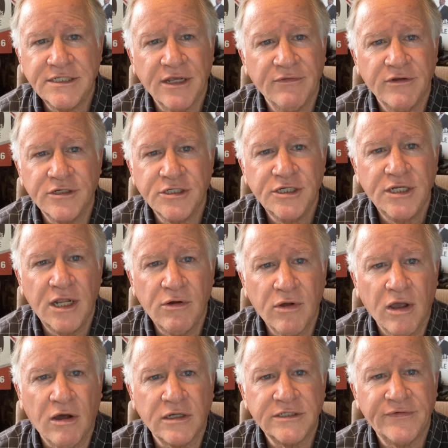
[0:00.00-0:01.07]
so there's no
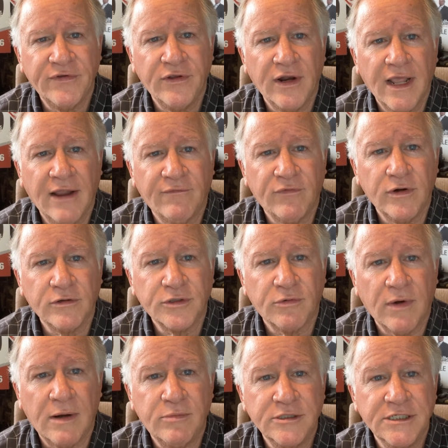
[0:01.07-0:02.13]
cost for you to have realtor
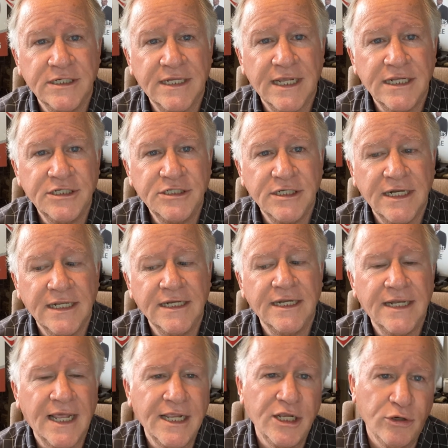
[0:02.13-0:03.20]
representation, and
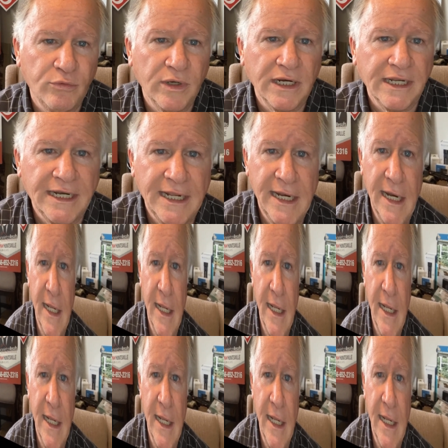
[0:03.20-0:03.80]
today you really need